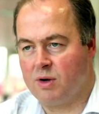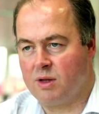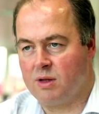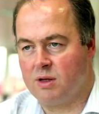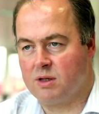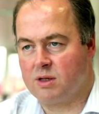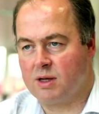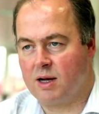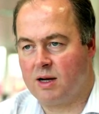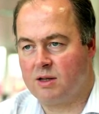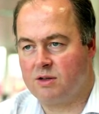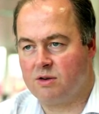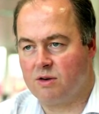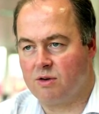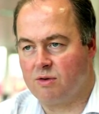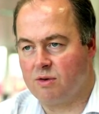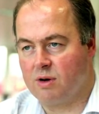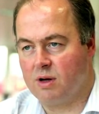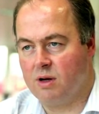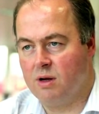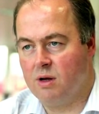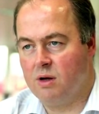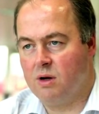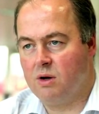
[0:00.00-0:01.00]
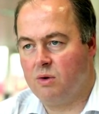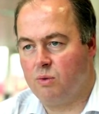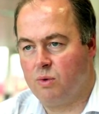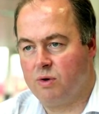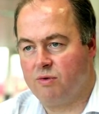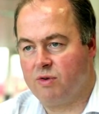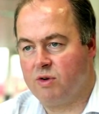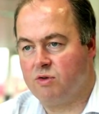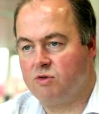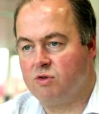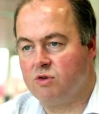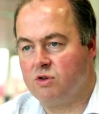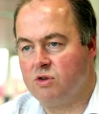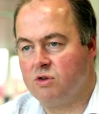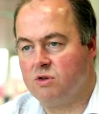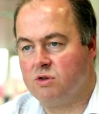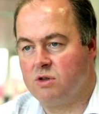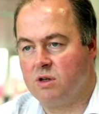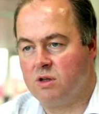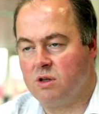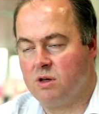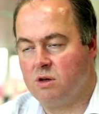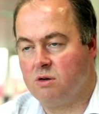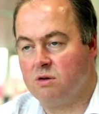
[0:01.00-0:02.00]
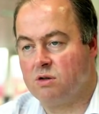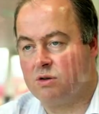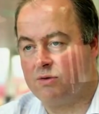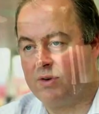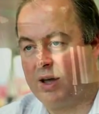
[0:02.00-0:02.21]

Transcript: this category, we're introducing the use of